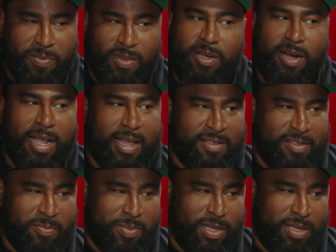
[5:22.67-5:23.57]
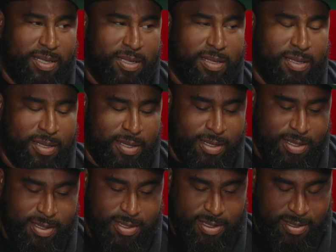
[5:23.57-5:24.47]
there has to be
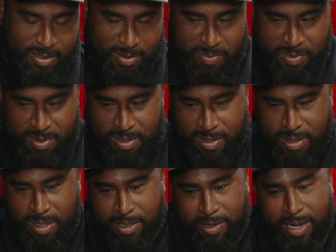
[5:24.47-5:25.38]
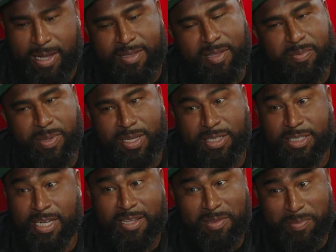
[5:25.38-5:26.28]
systems and there has to be
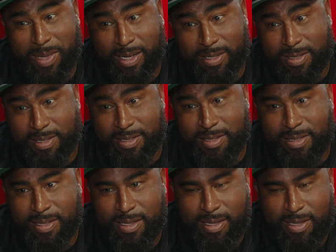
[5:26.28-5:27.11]
checks and balances.